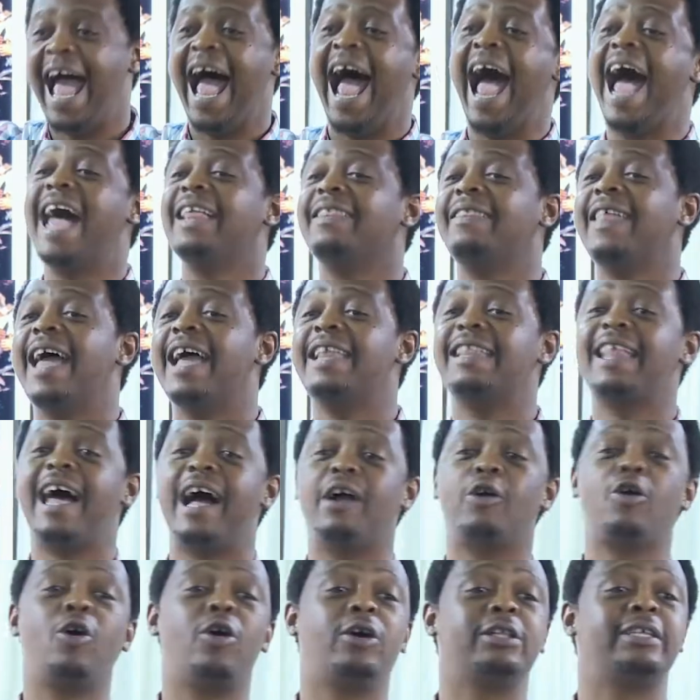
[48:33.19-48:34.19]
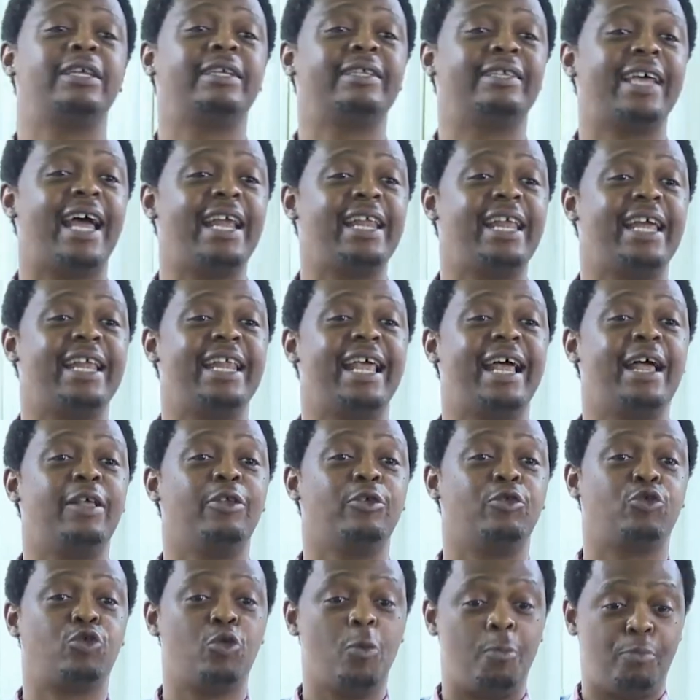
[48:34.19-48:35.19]
And then that God decided
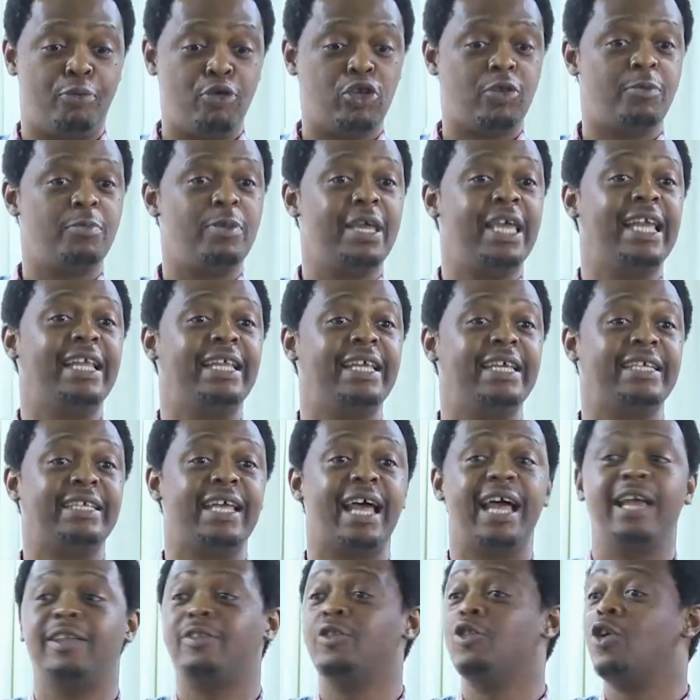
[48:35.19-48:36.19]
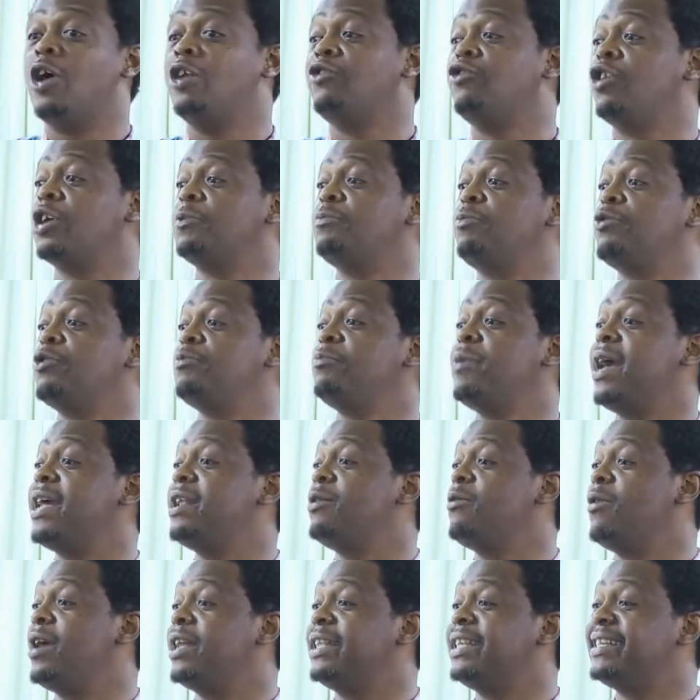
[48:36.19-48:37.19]
to put me in this earth, not just put me
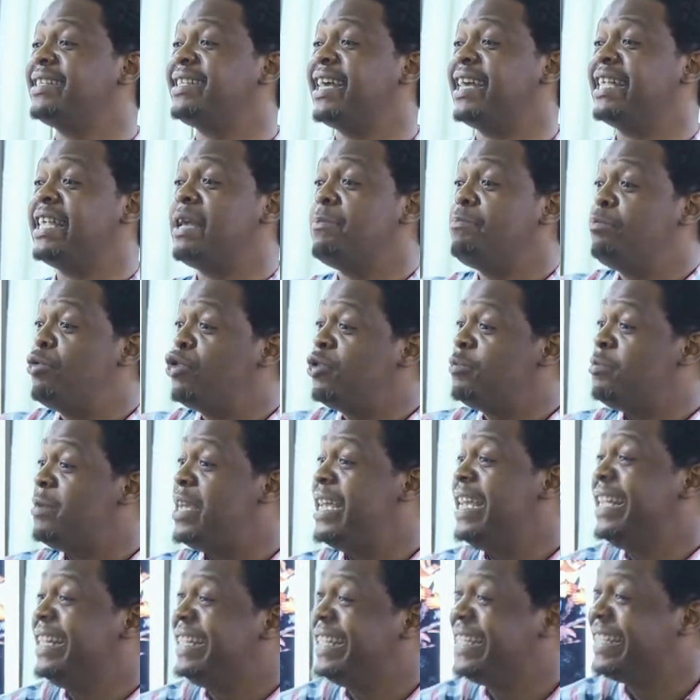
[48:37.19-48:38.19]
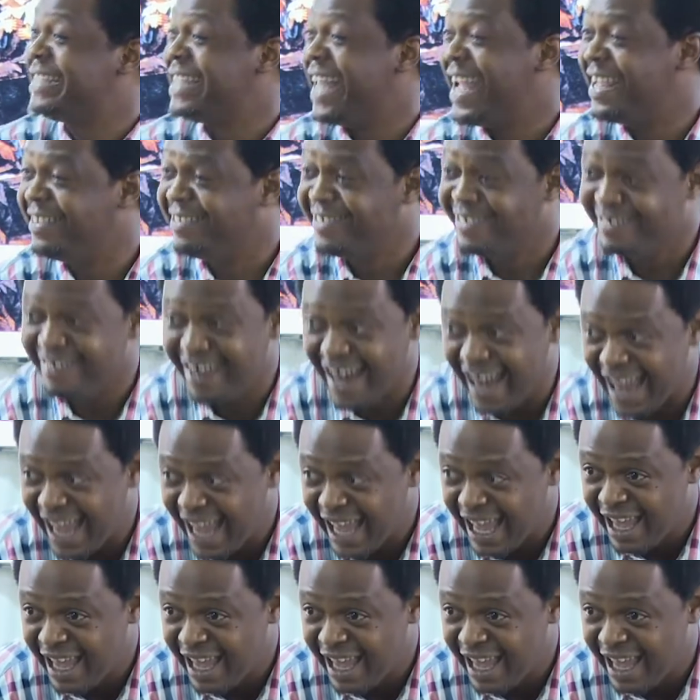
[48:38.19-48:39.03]
anywhere in this earth, he put me in this Nigeria.